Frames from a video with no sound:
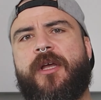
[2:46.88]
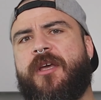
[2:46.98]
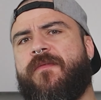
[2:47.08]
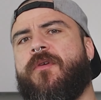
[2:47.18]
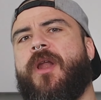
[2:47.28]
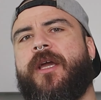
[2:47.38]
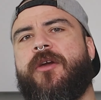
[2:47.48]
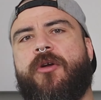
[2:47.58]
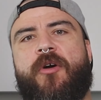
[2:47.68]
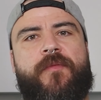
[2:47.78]
If you like
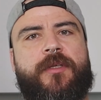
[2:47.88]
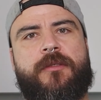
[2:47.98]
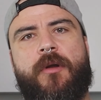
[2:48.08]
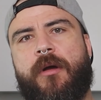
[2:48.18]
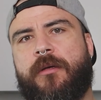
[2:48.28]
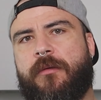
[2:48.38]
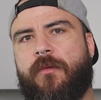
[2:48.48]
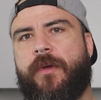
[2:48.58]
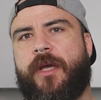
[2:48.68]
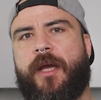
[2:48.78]
your coffee strong,
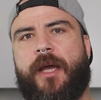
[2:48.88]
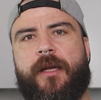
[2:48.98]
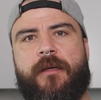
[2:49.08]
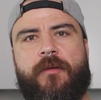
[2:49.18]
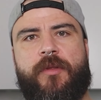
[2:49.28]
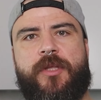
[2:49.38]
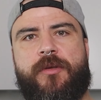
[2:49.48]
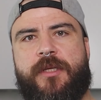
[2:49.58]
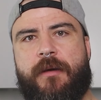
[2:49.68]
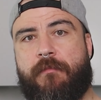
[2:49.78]
we can
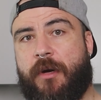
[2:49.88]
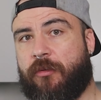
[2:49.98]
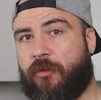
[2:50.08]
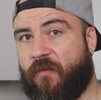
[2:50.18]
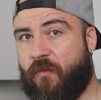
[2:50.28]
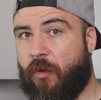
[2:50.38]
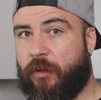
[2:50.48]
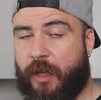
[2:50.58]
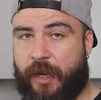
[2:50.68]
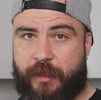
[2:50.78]
reduce the amount of
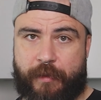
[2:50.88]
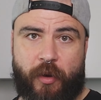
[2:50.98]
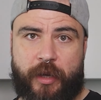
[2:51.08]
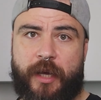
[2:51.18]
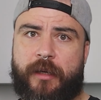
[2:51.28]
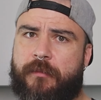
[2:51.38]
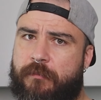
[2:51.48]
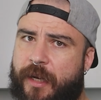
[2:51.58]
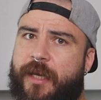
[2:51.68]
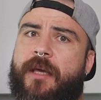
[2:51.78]
water in the boiler,
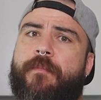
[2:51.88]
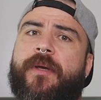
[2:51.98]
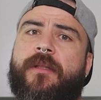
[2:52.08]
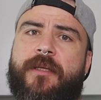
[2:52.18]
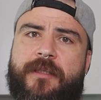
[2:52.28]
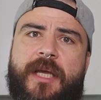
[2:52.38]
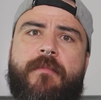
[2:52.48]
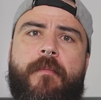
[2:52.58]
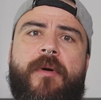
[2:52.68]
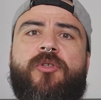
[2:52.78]
but keeping the
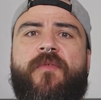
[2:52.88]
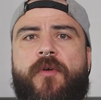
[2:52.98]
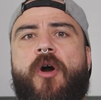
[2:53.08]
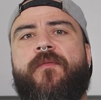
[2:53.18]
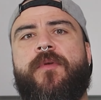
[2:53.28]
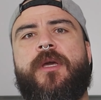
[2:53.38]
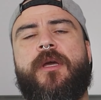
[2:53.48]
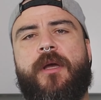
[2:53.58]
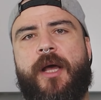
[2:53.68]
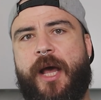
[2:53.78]
same amount of coffee
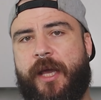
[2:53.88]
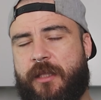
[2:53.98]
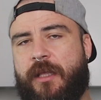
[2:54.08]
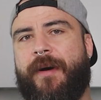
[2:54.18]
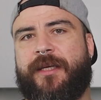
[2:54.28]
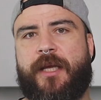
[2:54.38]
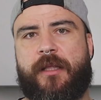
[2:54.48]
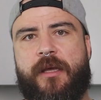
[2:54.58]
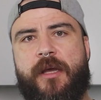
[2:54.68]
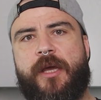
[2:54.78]
in the basket.